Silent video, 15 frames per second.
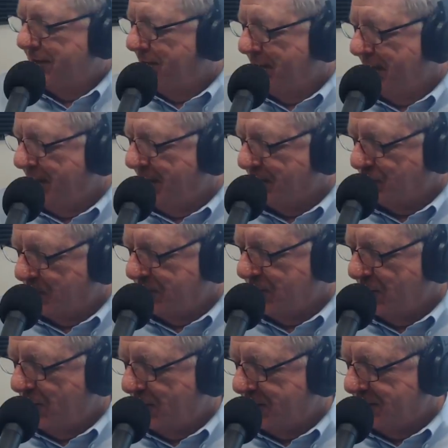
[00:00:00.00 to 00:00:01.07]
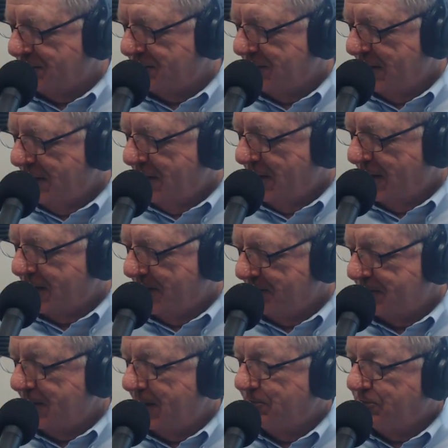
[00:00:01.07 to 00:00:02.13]
as we talk is a couple
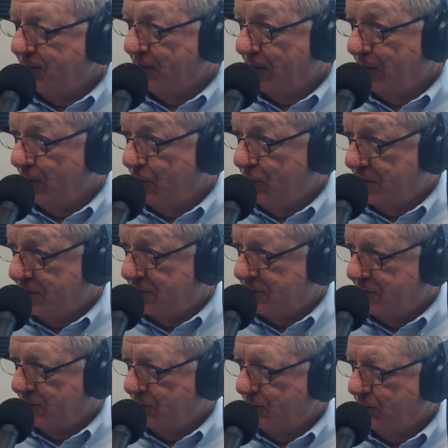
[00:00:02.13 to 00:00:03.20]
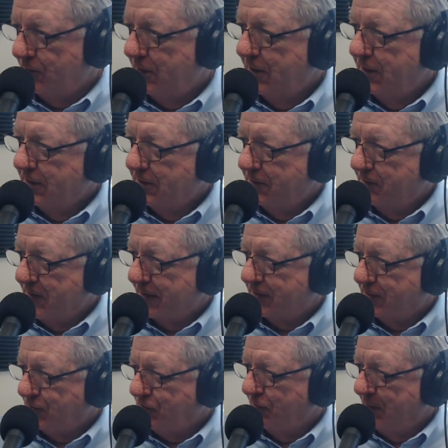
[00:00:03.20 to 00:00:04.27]
of times you've alluded to the fact
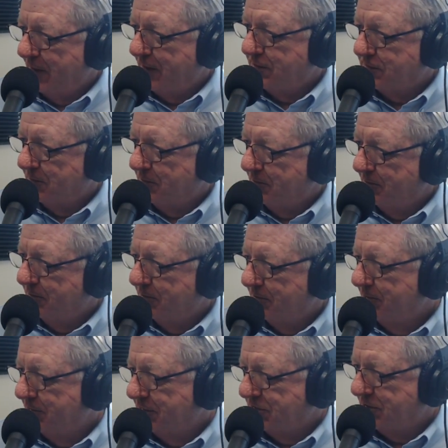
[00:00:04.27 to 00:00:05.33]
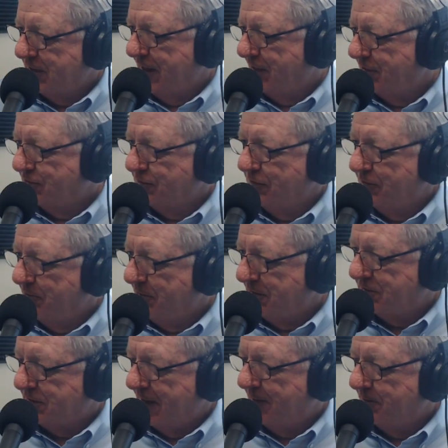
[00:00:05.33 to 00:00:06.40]
that you've made some mistakes or
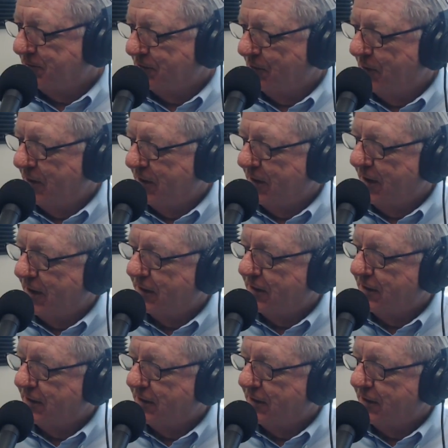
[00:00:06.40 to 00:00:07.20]
missteps or whatnot.